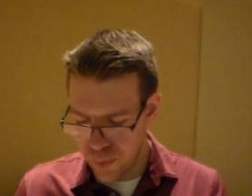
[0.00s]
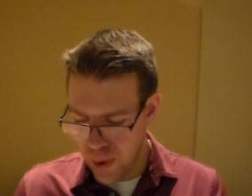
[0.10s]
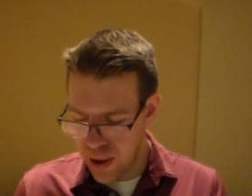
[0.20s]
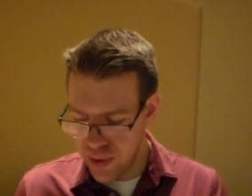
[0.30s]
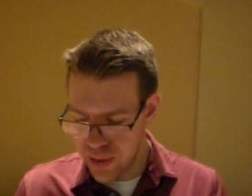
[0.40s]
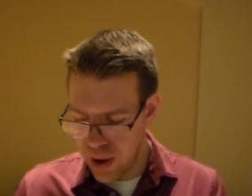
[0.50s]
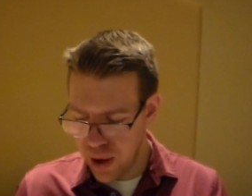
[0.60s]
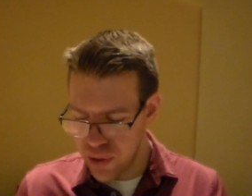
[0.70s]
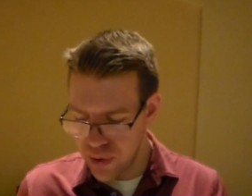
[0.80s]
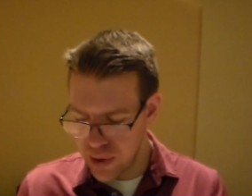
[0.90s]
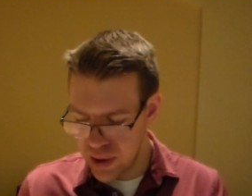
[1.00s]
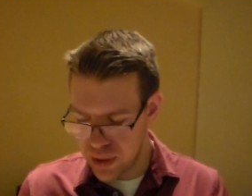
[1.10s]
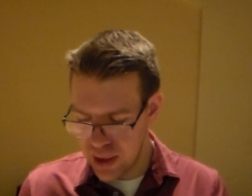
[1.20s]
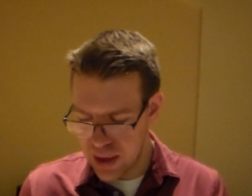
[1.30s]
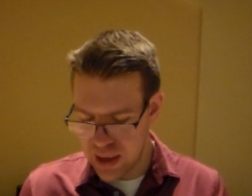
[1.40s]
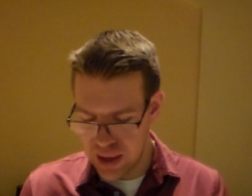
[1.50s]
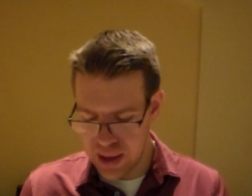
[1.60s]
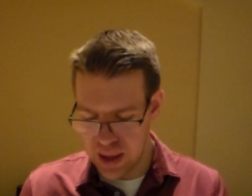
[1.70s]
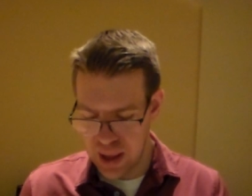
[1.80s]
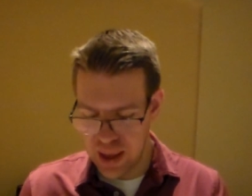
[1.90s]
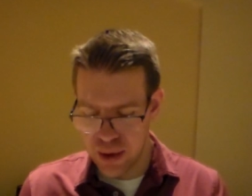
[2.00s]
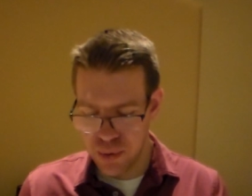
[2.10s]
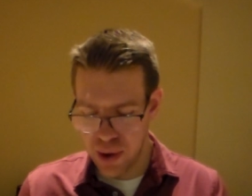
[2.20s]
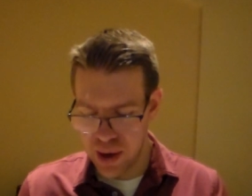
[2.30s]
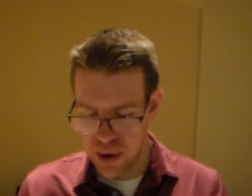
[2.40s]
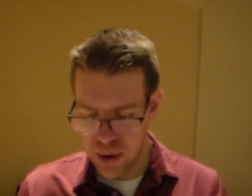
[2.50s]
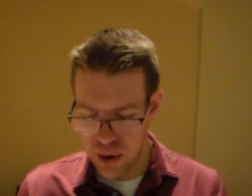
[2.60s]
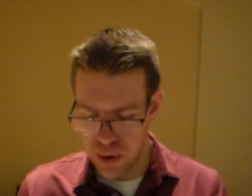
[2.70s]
while the other is yet a great